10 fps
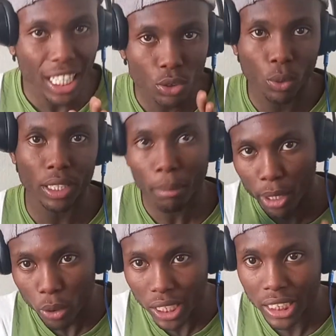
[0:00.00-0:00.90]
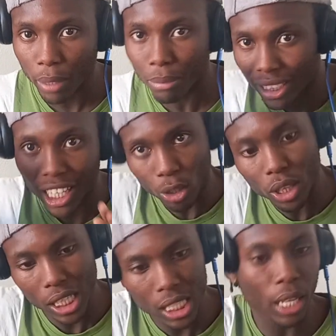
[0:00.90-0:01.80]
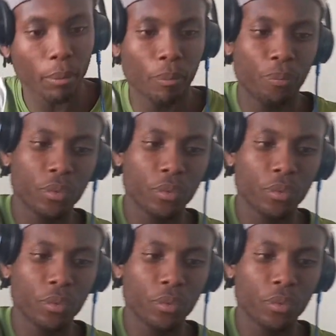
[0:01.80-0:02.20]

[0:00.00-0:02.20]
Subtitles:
that one. They may look the same, but they're not the same.